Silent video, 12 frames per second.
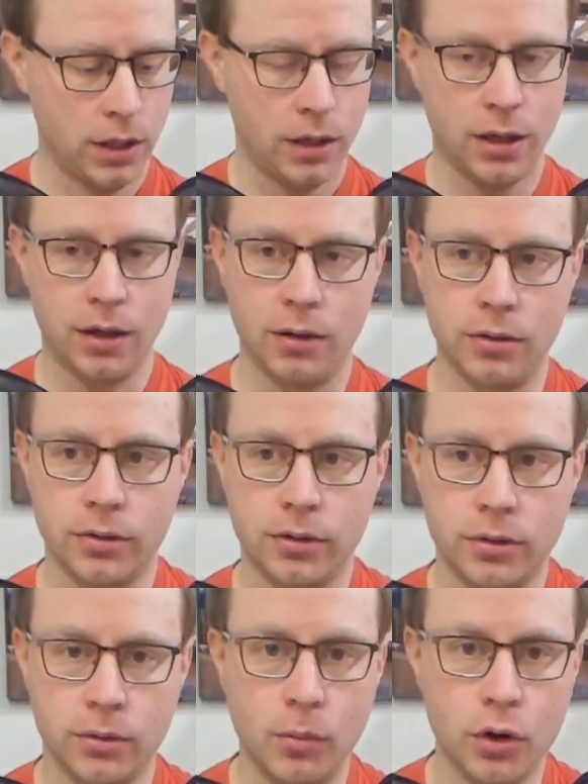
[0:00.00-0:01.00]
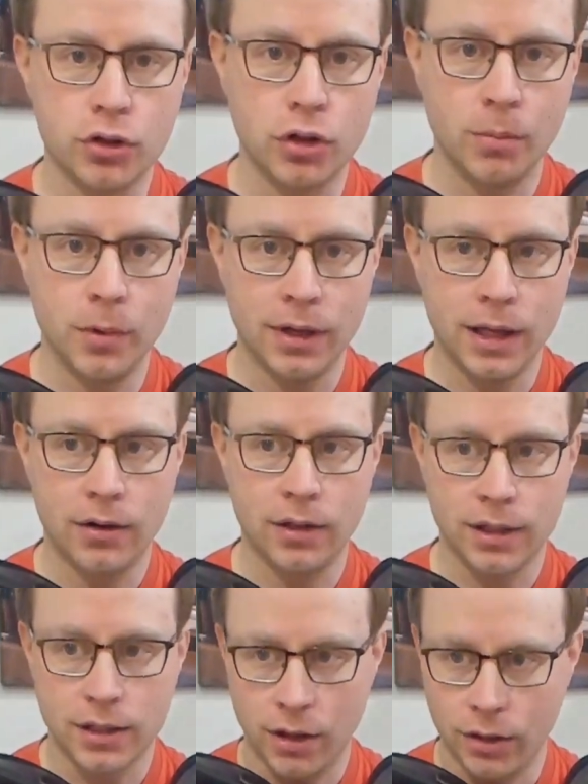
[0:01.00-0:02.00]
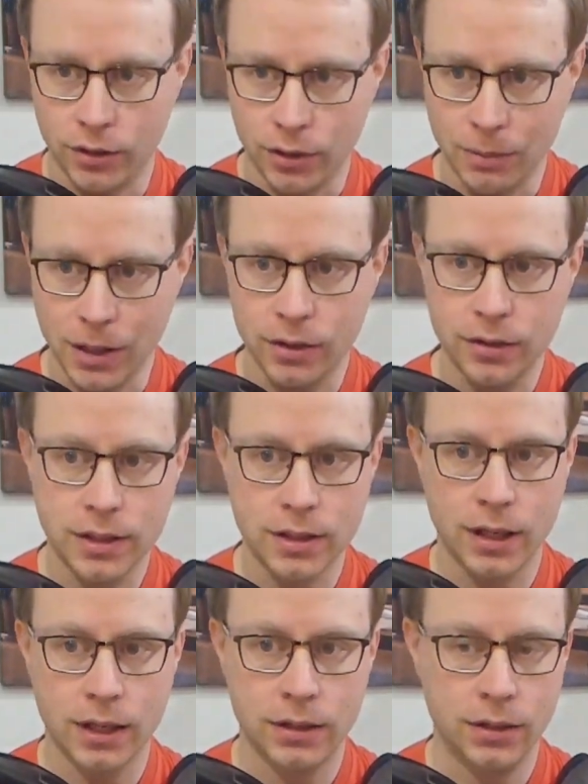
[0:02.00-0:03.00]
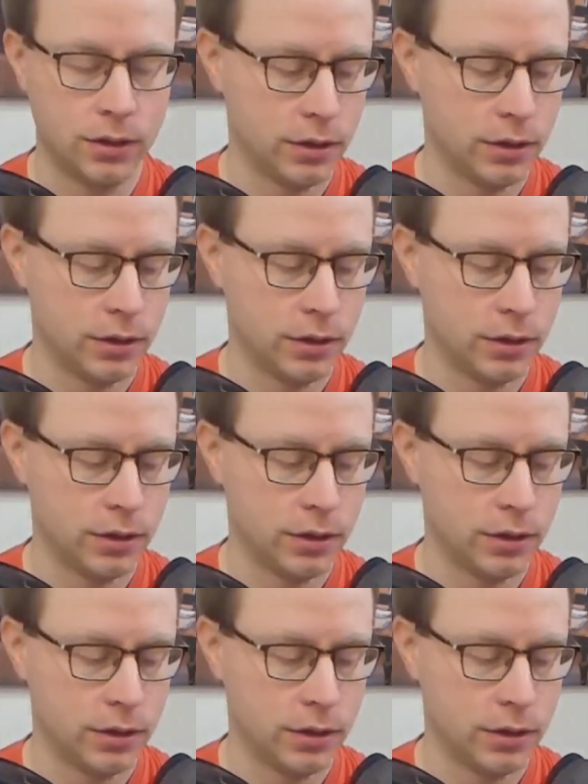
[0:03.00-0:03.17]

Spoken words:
The most common air leaks are on the bellows side,